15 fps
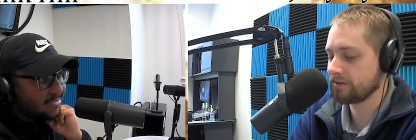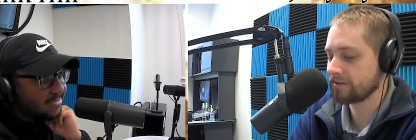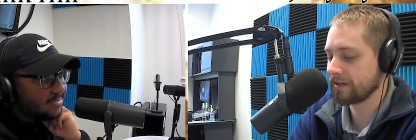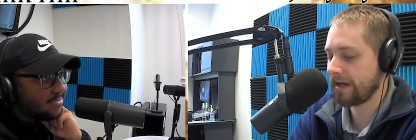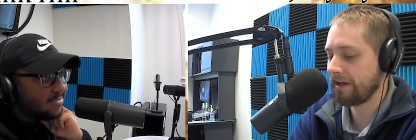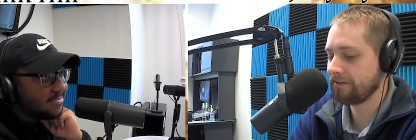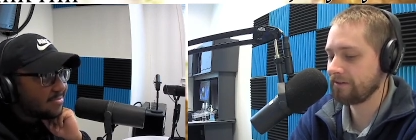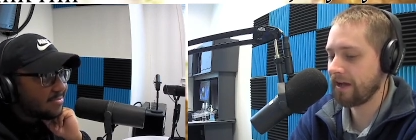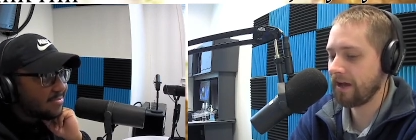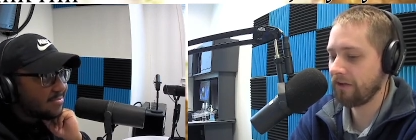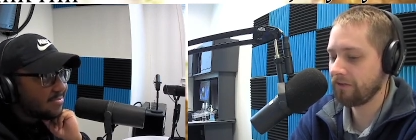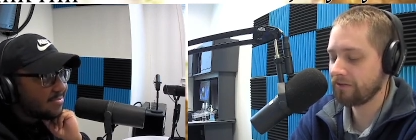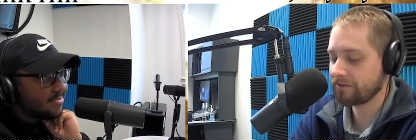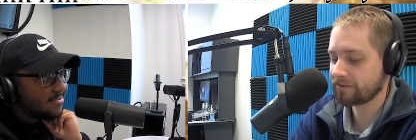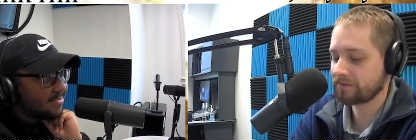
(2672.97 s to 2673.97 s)
Speaker 1: This is at
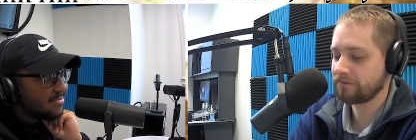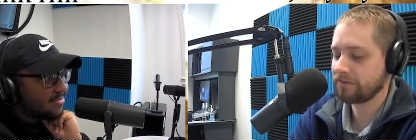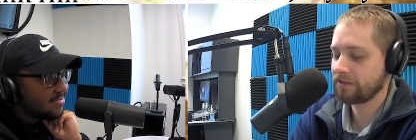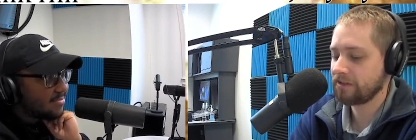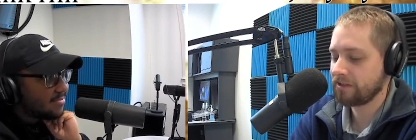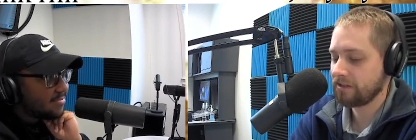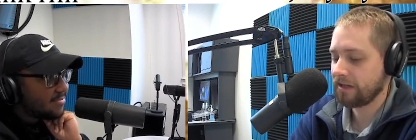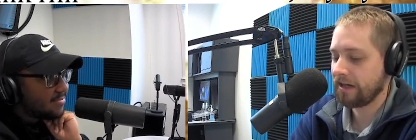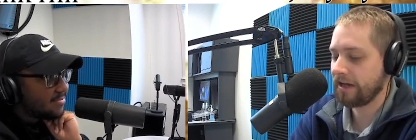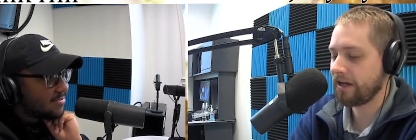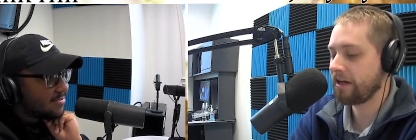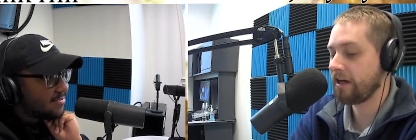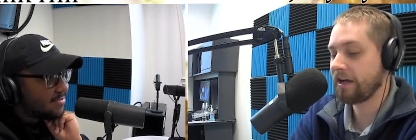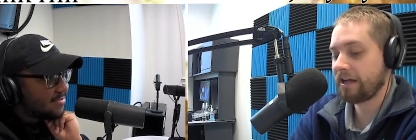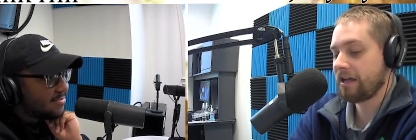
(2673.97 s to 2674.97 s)
Dallas.
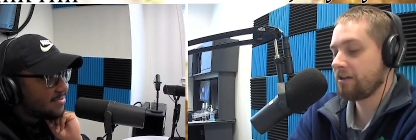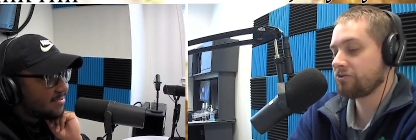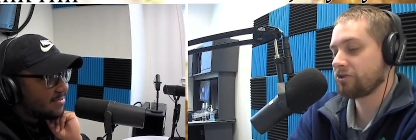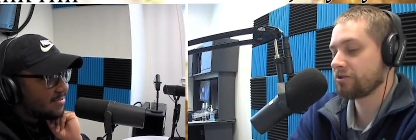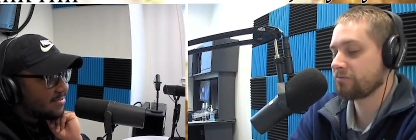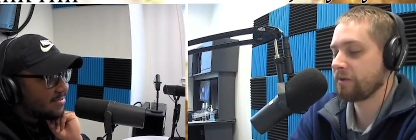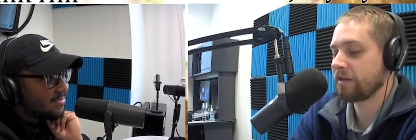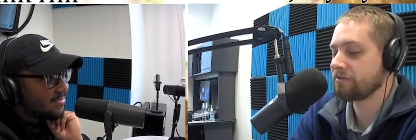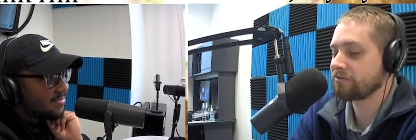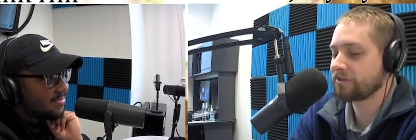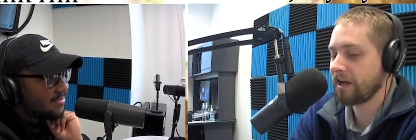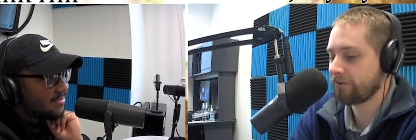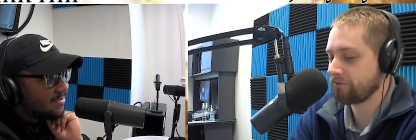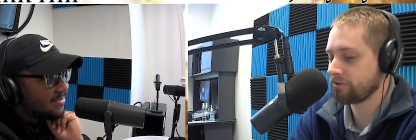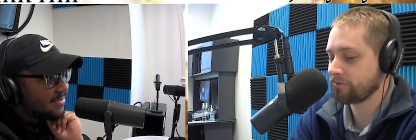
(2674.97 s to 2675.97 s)
I, I can't trust Matthew
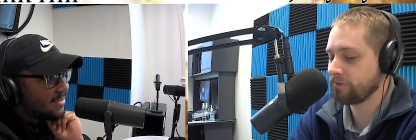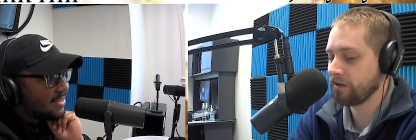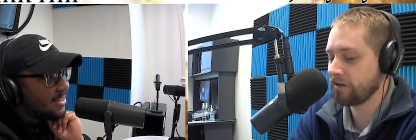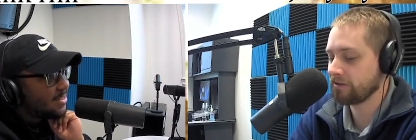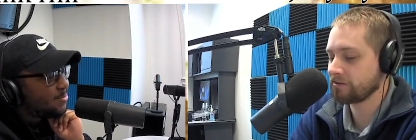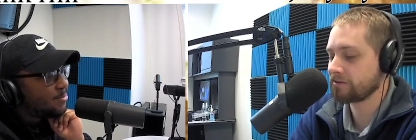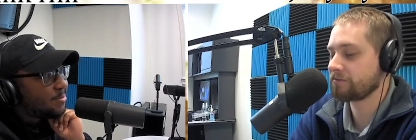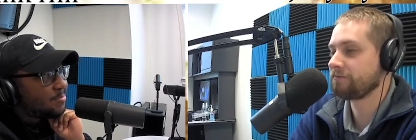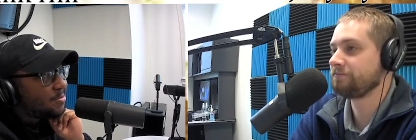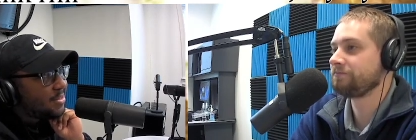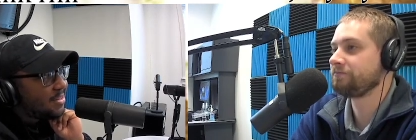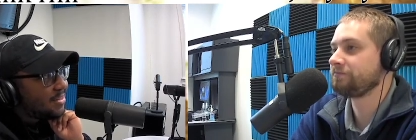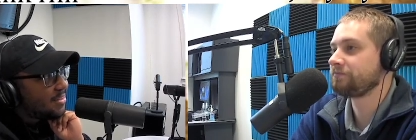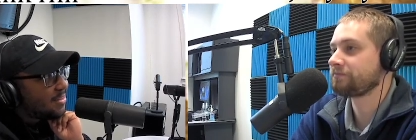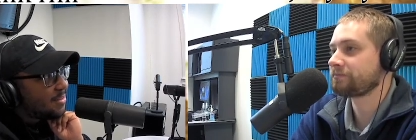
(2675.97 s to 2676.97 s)
Stafford, to be this honest. This would
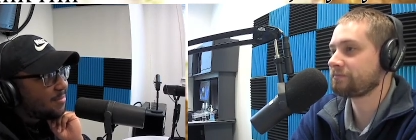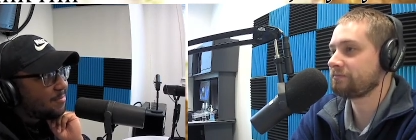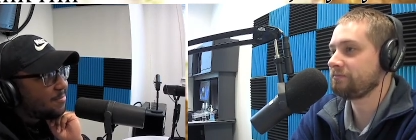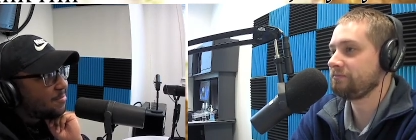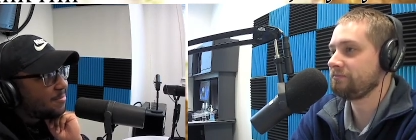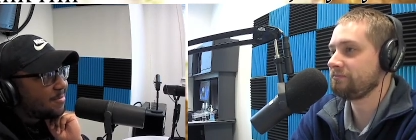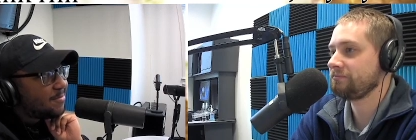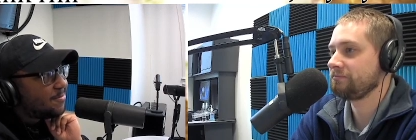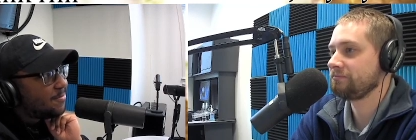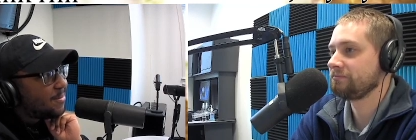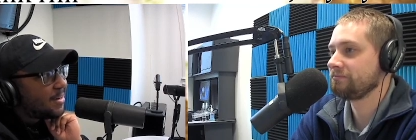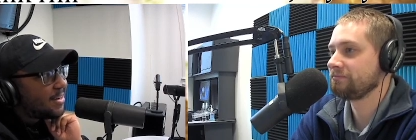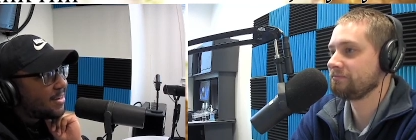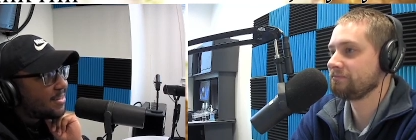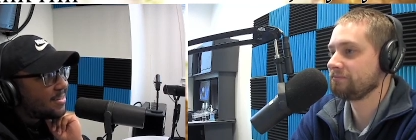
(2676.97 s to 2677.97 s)
Speaker 2: be the
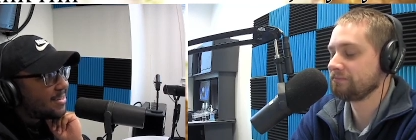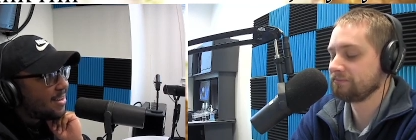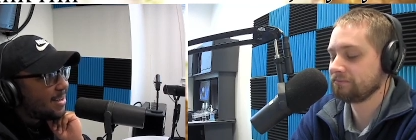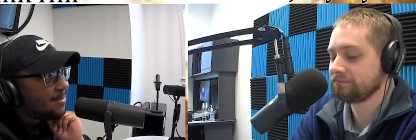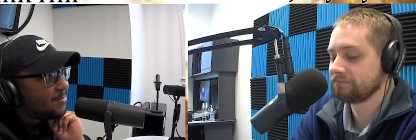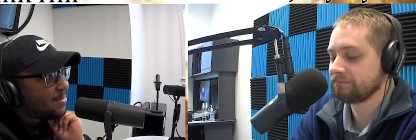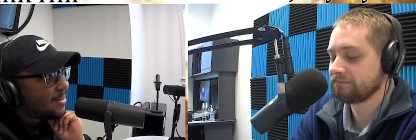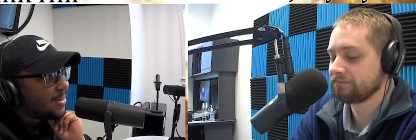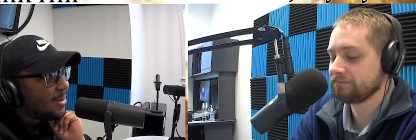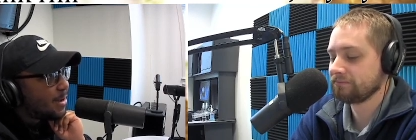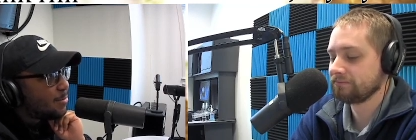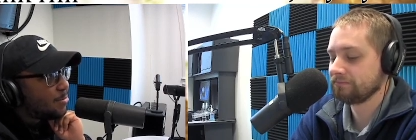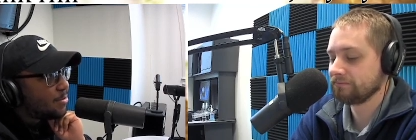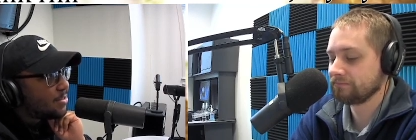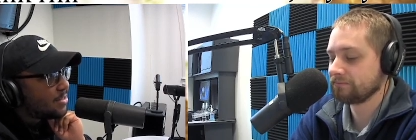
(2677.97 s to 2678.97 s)
funniest game for the
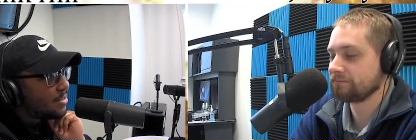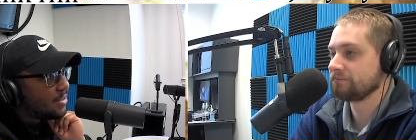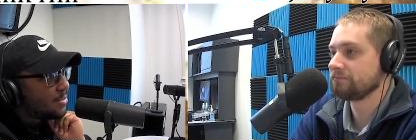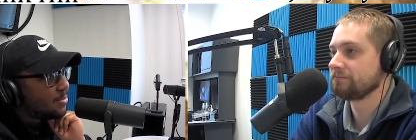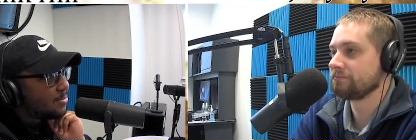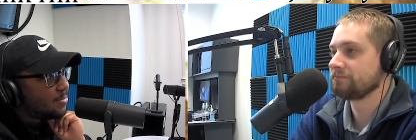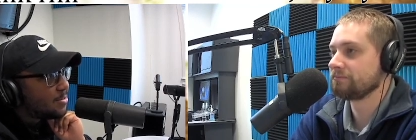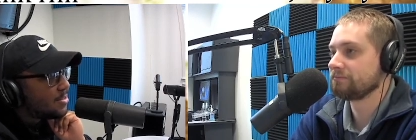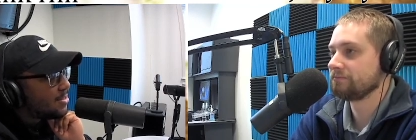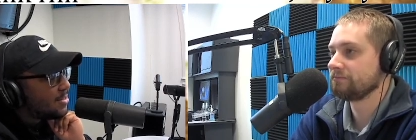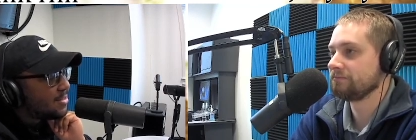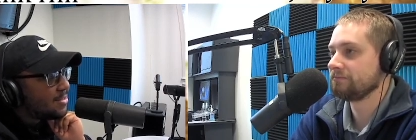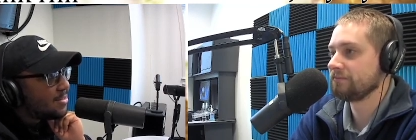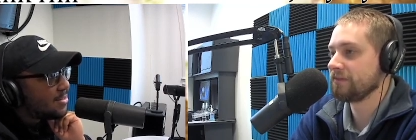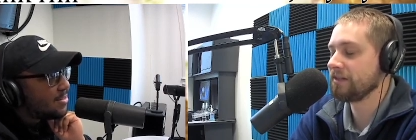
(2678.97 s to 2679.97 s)
Cowboys to lose.
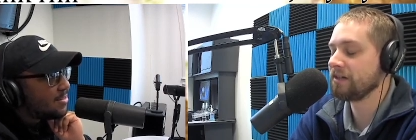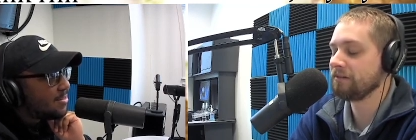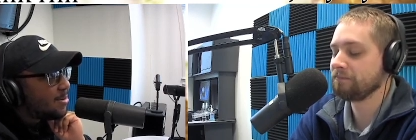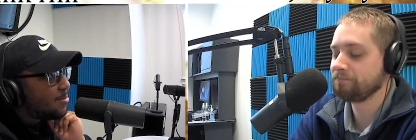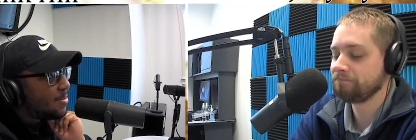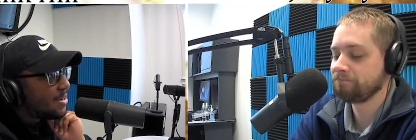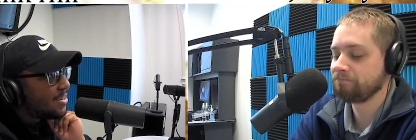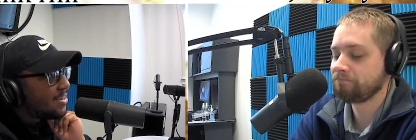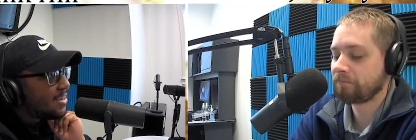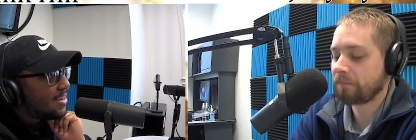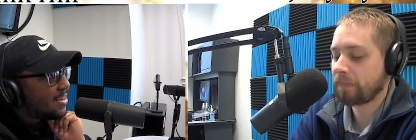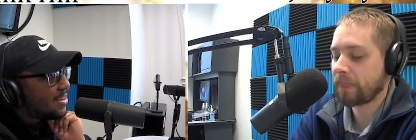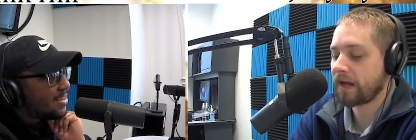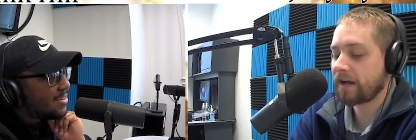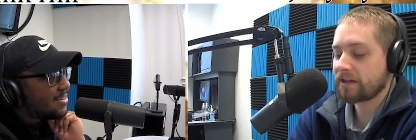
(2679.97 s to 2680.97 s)
Speaker 1: Yeah. Oh, my
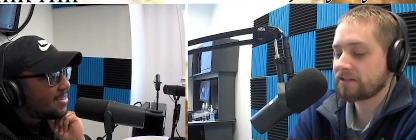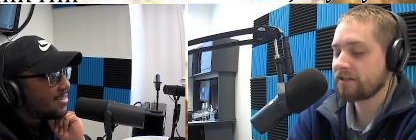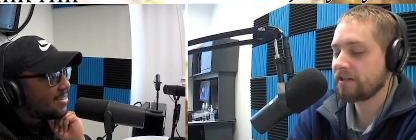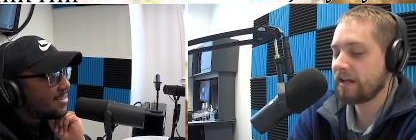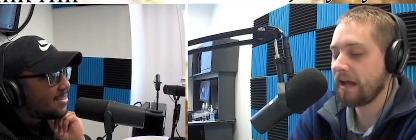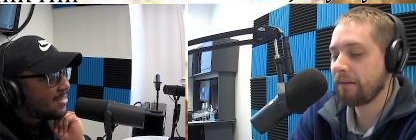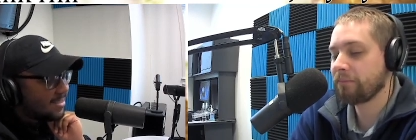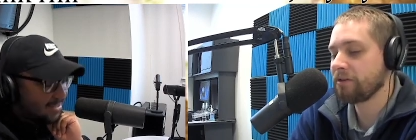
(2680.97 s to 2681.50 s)
God. I could see it